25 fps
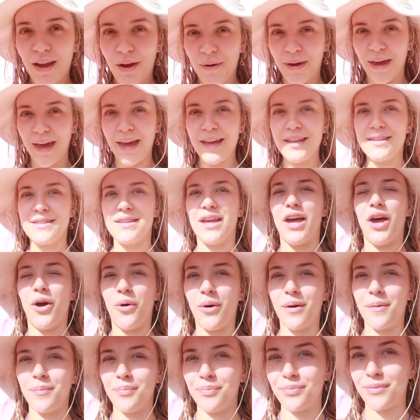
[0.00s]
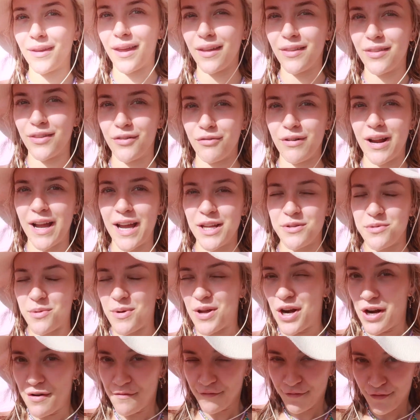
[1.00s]
Okay, so the ride
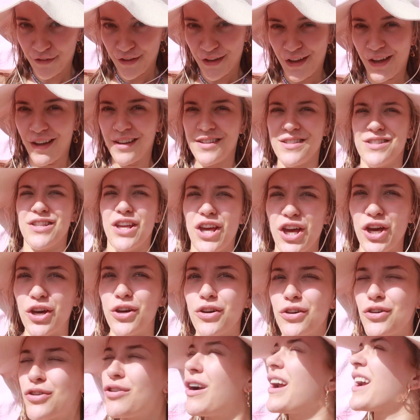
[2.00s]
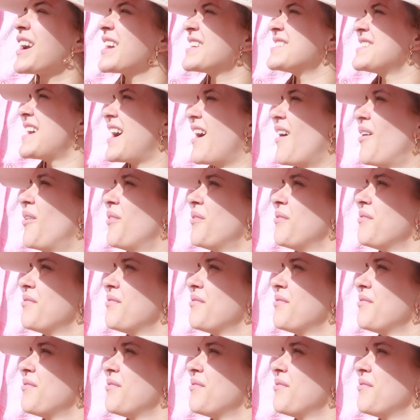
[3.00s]
we went on first, the Krakatoa,